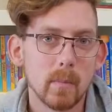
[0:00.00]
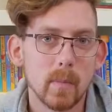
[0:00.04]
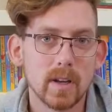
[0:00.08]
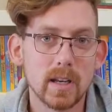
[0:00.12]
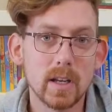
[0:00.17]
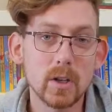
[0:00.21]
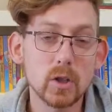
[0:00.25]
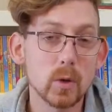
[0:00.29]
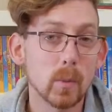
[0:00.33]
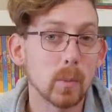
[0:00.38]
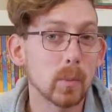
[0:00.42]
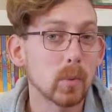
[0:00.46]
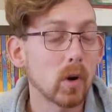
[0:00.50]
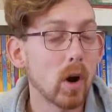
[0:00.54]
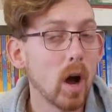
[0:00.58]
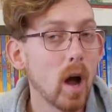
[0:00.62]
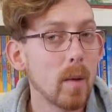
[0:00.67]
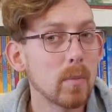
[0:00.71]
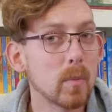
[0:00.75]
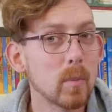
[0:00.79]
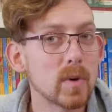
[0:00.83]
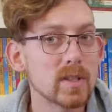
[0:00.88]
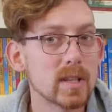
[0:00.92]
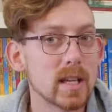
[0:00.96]
initial
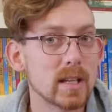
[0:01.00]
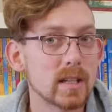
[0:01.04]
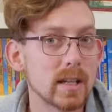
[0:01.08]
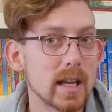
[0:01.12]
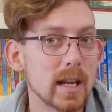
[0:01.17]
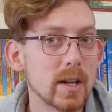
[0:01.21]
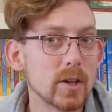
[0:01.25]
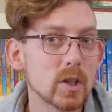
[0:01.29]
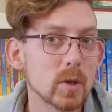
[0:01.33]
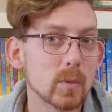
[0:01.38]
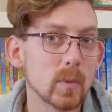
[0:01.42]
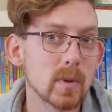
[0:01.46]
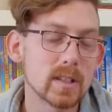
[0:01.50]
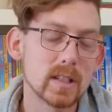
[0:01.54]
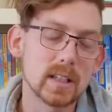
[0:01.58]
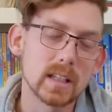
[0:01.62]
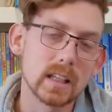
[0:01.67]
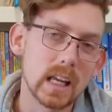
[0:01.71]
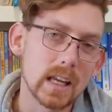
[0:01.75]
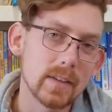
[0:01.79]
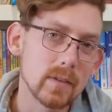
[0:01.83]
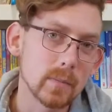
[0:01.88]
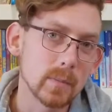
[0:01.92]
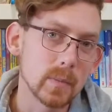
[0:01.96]
problem was that nature wasn't
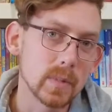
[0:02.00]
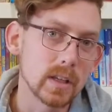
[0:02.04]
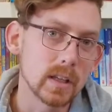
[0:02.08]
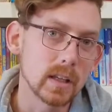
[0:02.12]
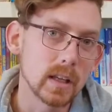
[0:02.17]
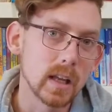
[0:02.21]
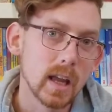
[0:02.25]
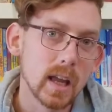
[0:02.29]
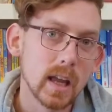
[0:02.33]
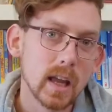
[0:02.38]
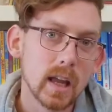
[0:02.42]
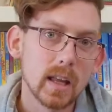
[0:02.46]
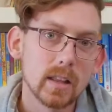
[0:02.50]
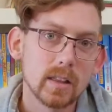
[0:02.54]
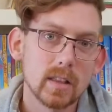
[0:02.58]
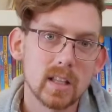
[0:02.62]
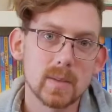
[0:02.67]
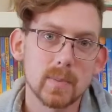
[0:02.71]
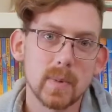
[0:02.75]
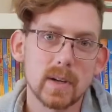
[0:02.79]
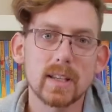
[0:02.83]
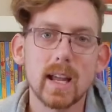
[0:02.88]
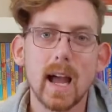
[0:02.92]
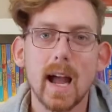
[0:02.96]
giving me the
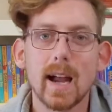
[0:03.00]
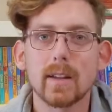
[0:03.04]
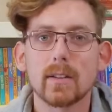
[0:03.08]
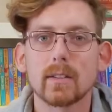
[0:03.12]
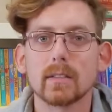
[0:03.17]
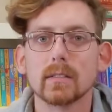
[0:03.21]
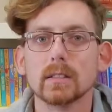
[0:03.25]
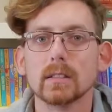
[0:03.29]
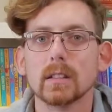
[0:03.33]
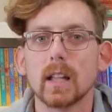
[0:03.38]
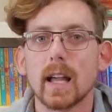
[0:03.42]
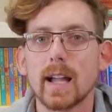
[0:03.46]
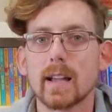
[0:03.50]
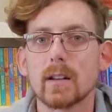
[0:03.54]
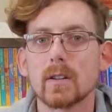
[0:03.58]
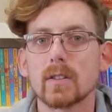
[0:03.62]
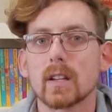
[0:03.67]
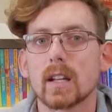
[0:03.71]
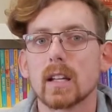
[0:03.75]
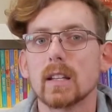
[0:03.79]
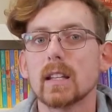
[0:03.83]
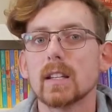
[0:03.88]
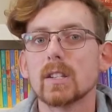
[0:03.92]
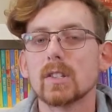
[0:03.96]
spectacular light or the
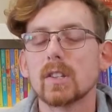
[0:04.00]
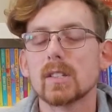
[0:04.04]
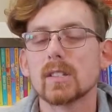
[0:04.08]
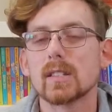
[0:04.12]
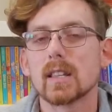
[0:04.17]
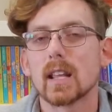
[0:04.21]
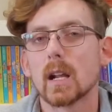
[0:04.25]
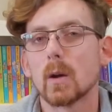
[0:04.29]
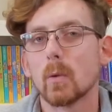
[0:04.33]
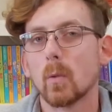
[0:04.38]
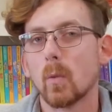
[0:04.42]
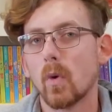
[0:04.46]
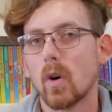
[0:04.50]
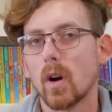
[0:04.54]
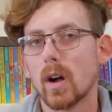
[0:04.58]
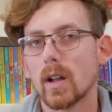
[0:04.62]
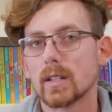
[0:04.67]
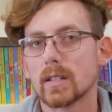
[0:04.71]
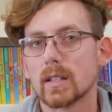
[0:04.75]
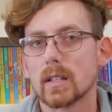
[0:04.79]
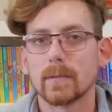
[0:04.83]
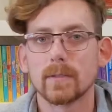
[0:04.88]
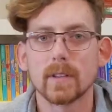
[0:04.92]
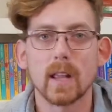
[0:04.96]
conditions that I
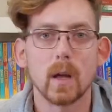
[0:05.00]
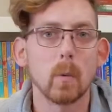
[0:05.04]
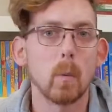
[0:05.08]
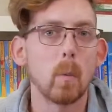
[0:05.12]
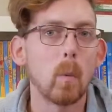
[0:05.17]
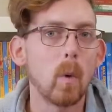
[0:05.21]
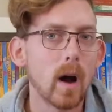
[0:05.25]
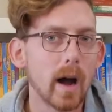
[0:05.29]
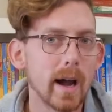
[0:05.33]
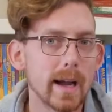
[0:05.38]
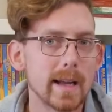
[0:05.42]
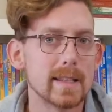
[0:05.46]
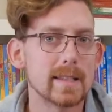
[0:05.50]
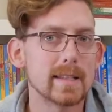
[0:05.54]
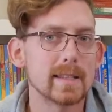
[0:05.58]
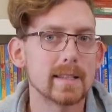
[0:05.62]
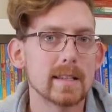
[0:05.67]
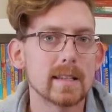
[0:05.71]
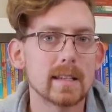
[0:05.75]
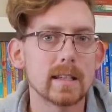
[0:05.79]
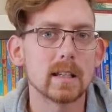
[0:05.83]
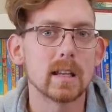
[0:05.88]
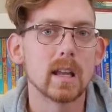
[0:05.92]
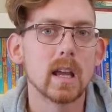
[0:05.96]
wanted for that wide
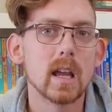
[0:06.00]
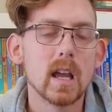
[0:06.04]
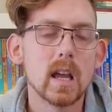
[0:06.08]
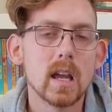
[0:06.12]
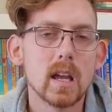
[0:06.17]
scene.